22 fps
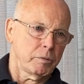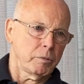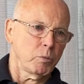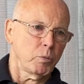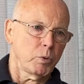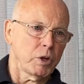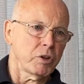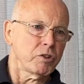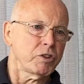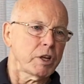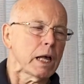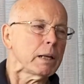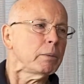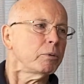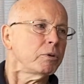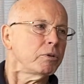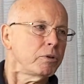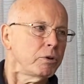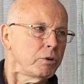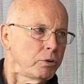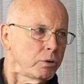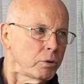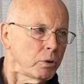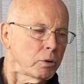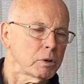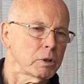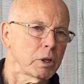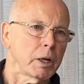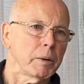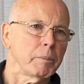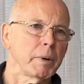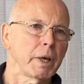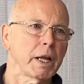re-established the judo
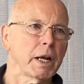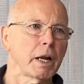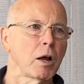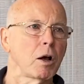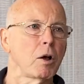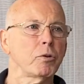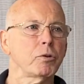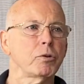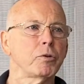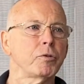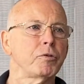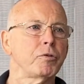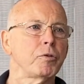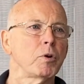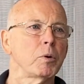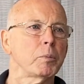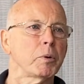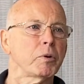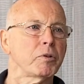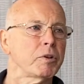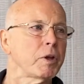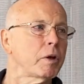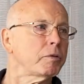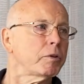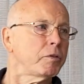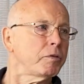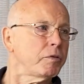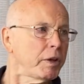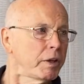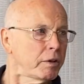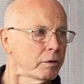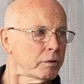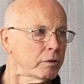club, and I also formed a
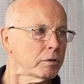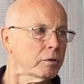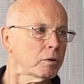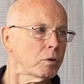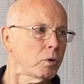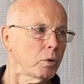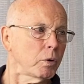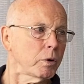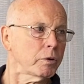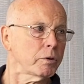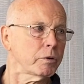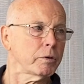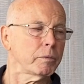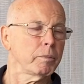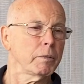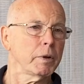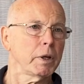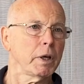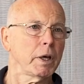self-defense course.